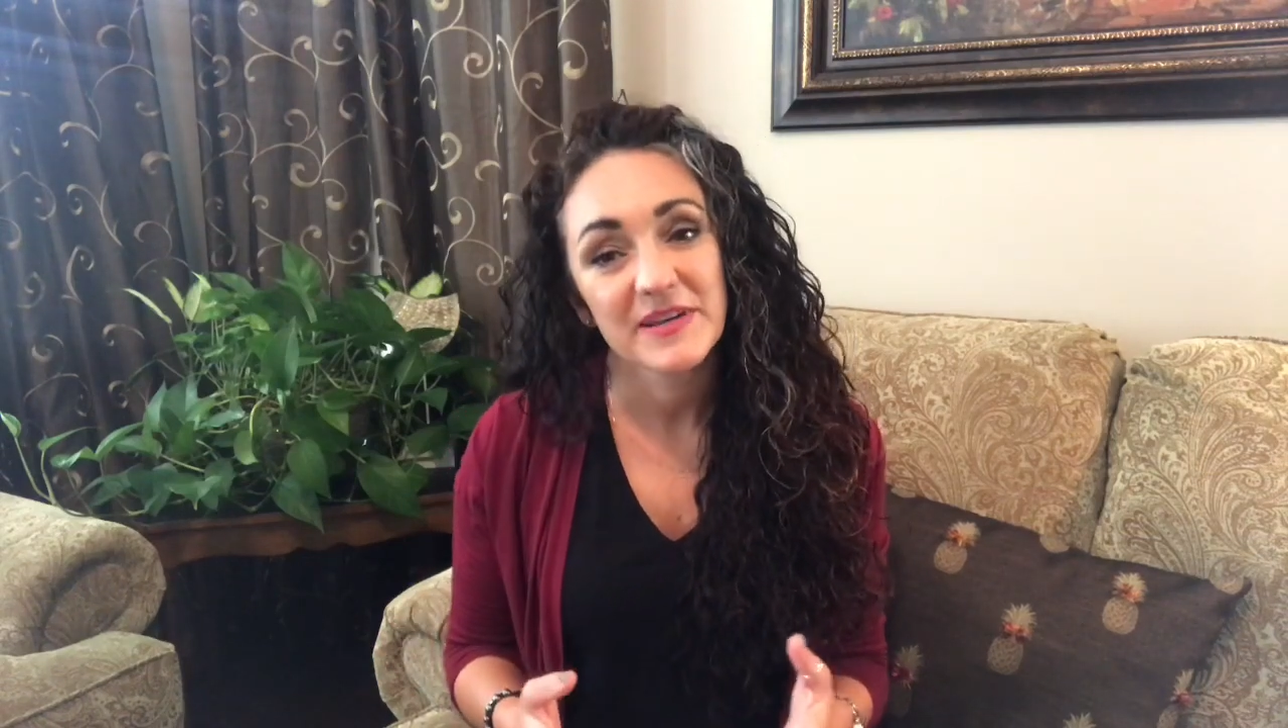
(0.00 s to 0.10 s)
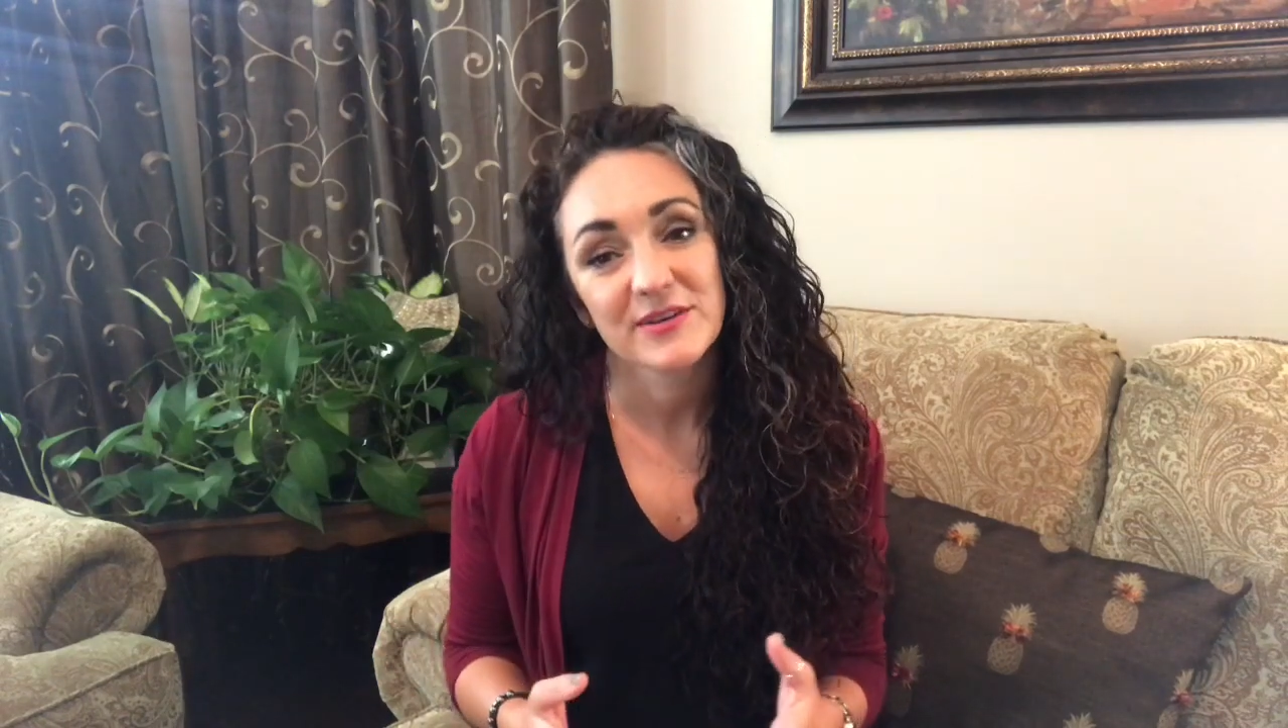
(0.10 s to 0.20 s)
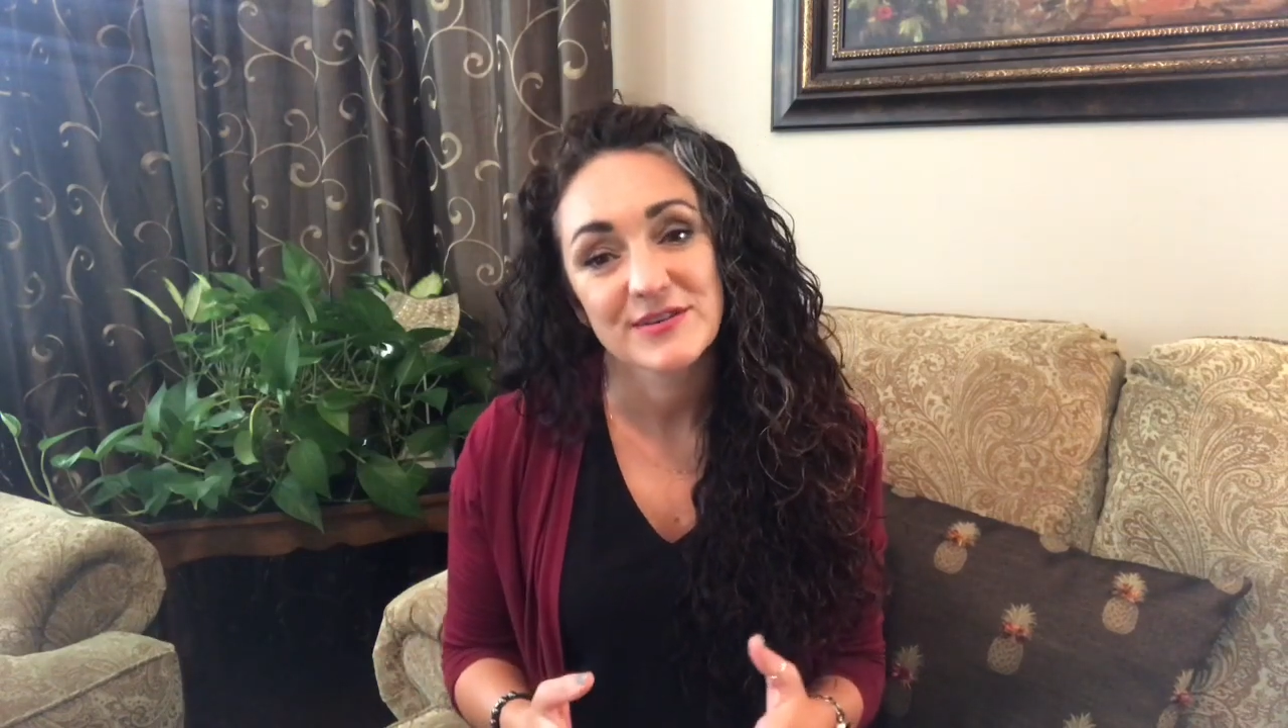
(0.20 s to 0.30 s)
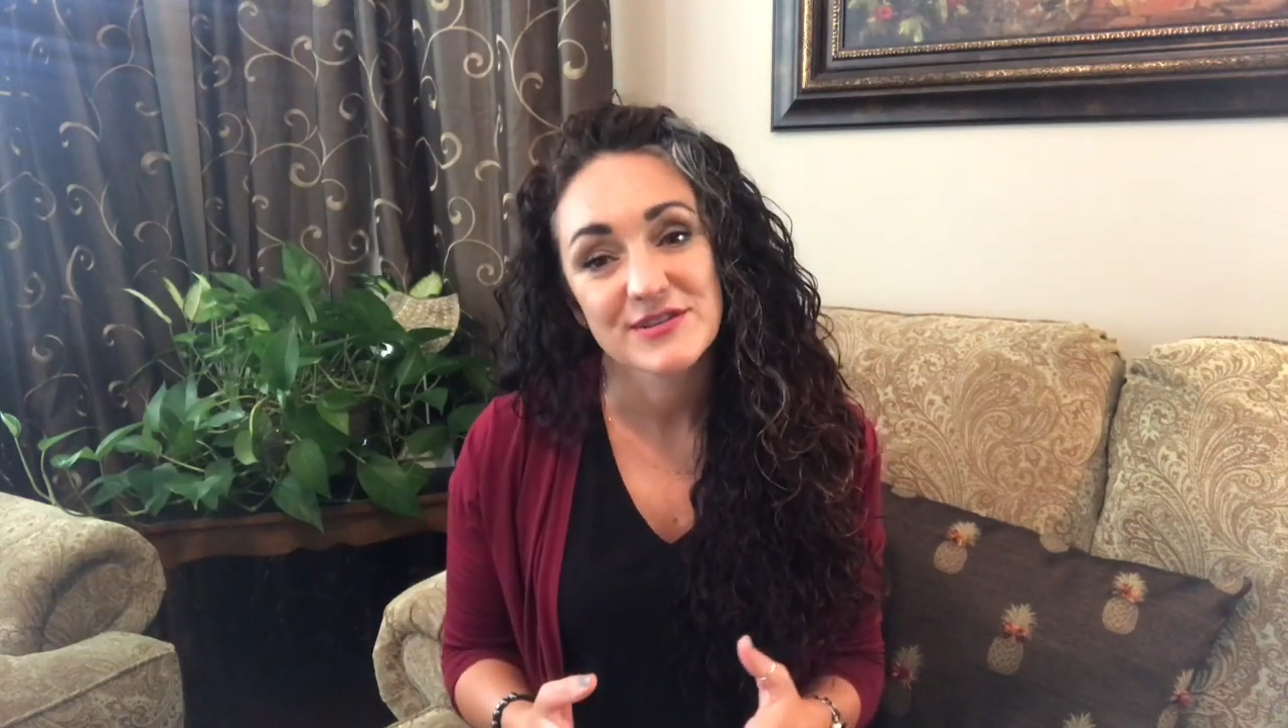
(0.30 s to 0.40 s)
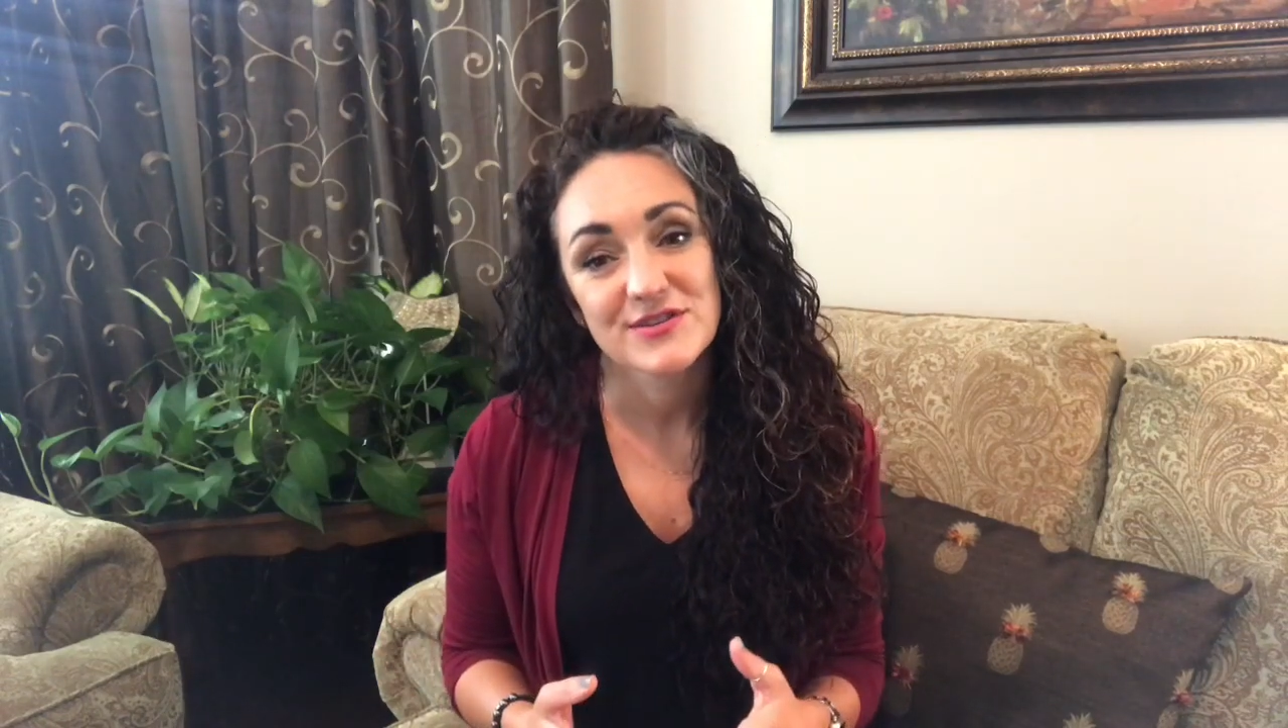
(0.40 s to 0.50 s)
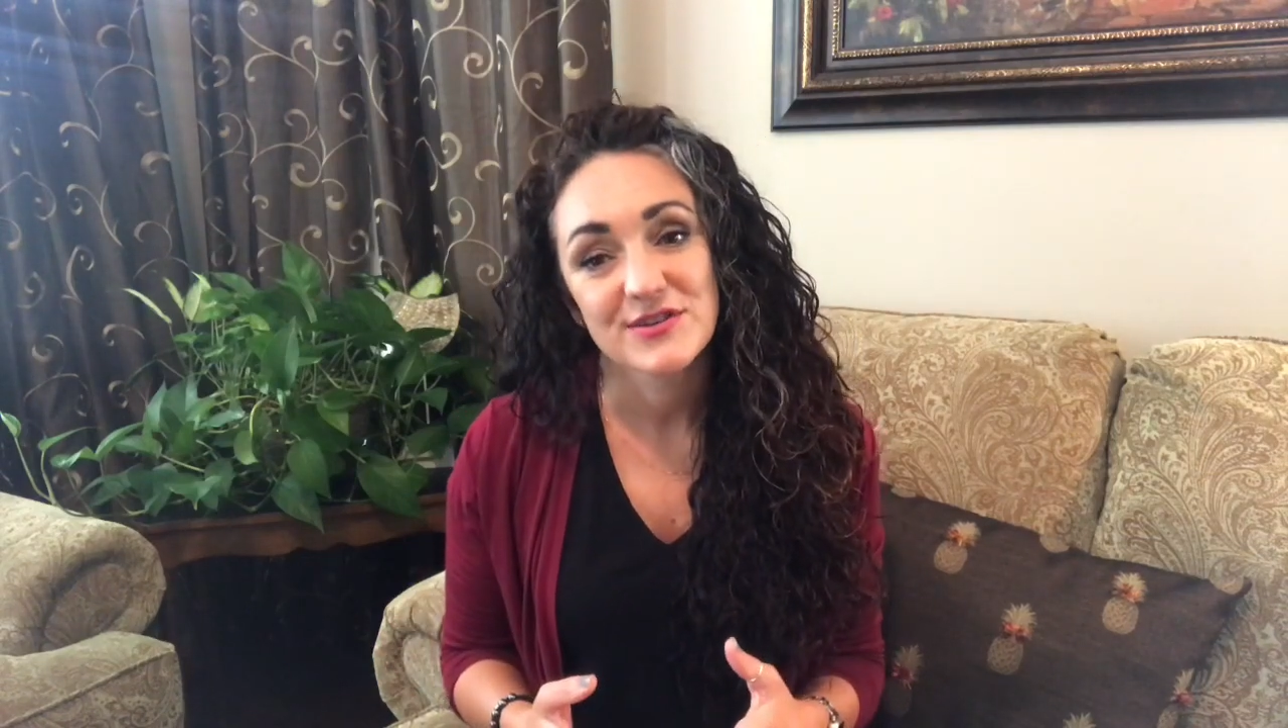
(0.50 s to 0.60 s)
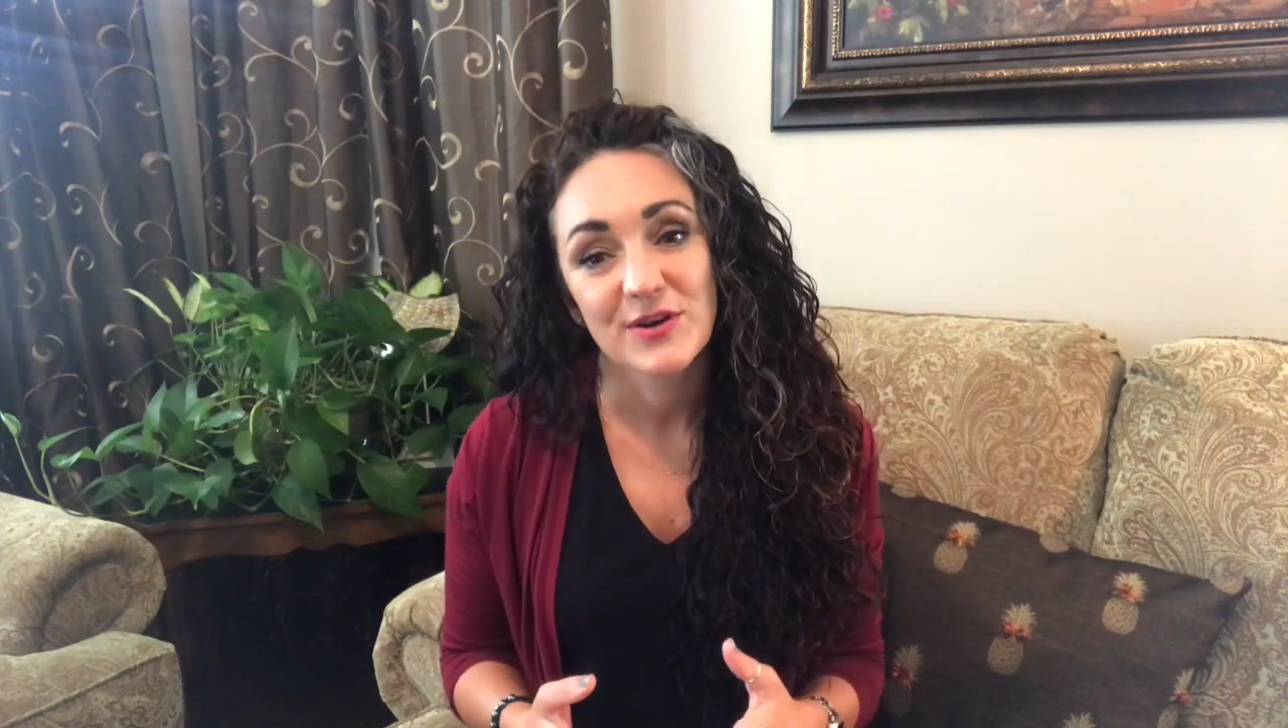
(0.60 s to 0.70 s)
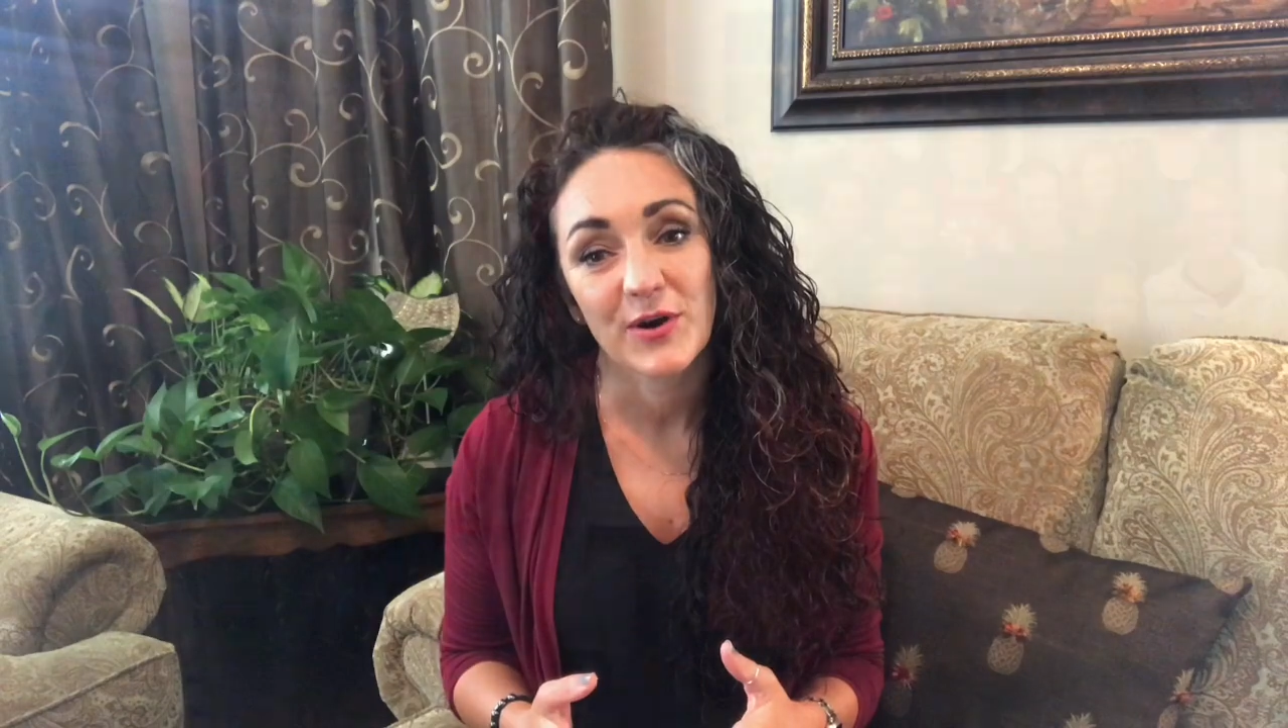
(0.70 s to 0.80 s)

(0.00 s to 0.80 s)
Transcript: in a Christian